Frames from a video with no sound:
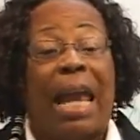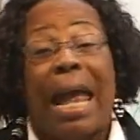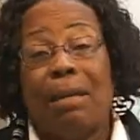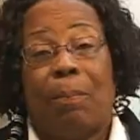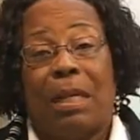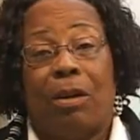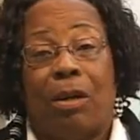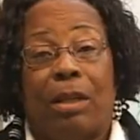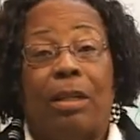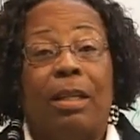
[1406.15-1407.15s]
and
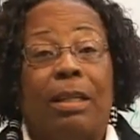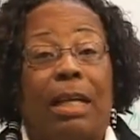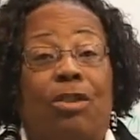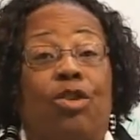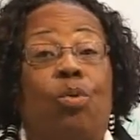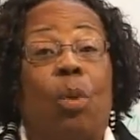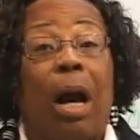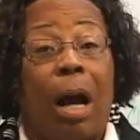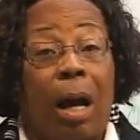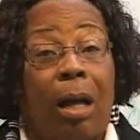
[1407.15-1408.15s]
beyond that you
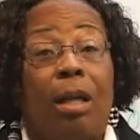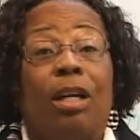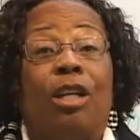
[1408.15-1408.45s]
are